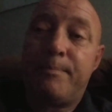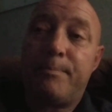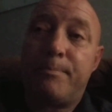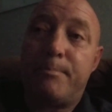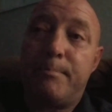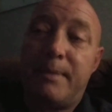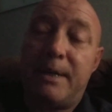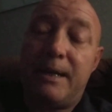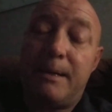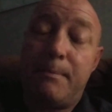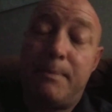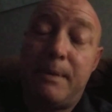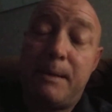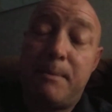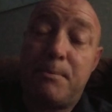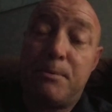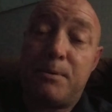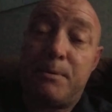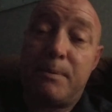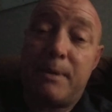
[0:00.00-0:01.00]
Many
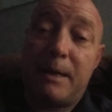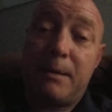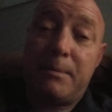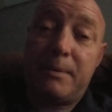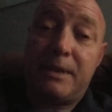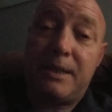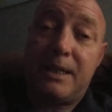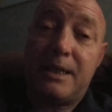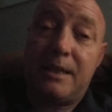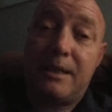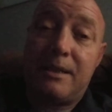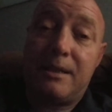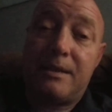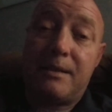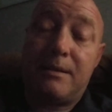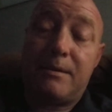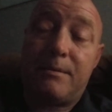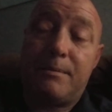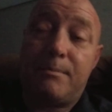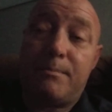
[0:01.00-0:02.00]
people would probably take
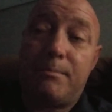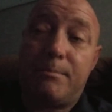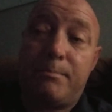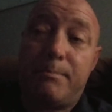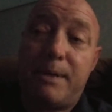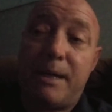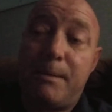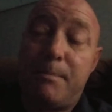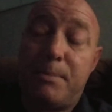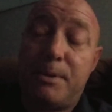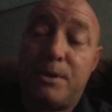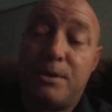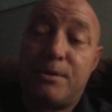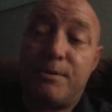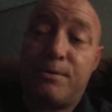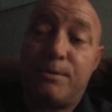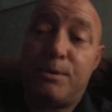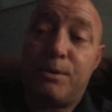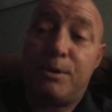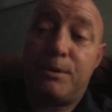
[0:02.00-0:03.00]
pain pills
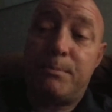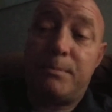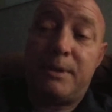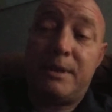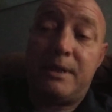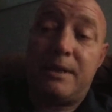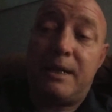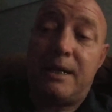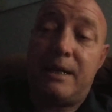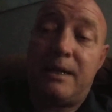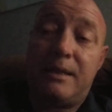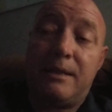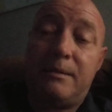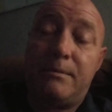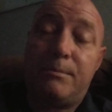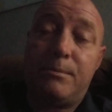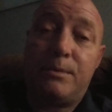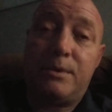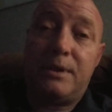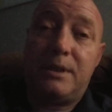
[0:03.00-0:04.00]
for it, but I
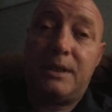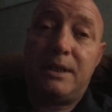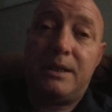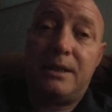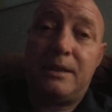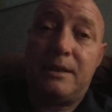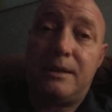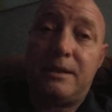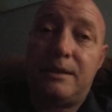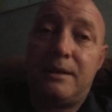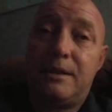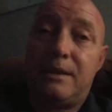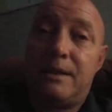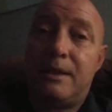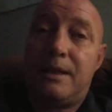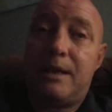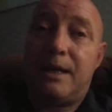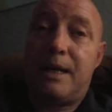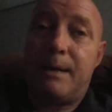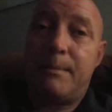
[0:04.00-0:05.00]
really
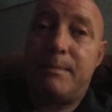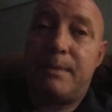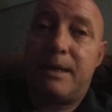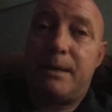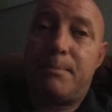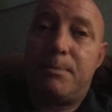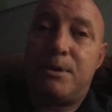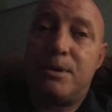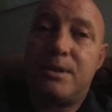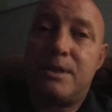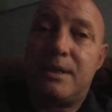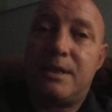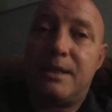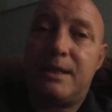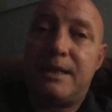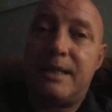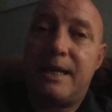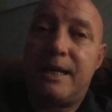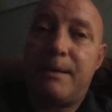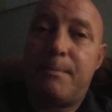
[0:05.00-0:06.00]
I'm not a person to
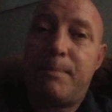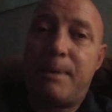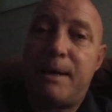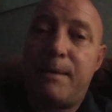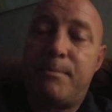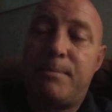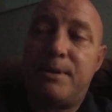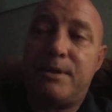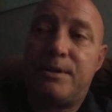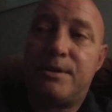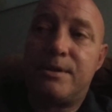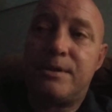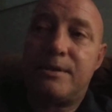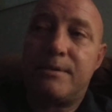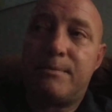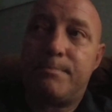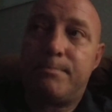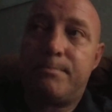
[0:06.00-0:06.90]
take pain pills.